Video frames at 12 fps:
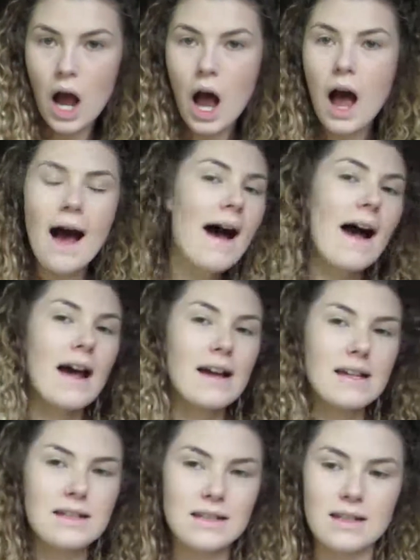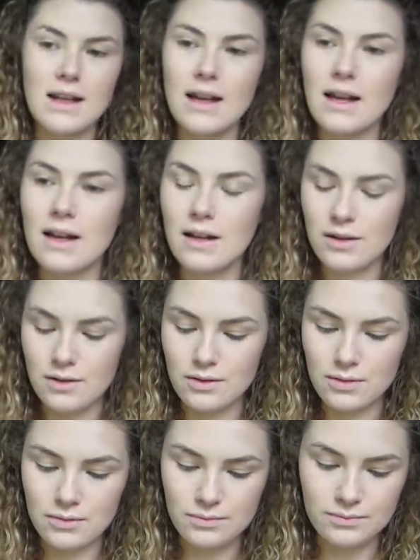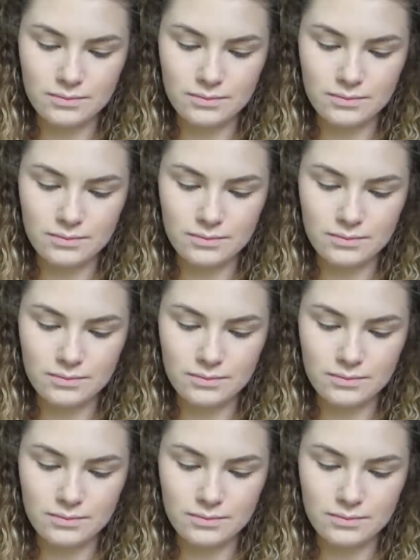eyes now.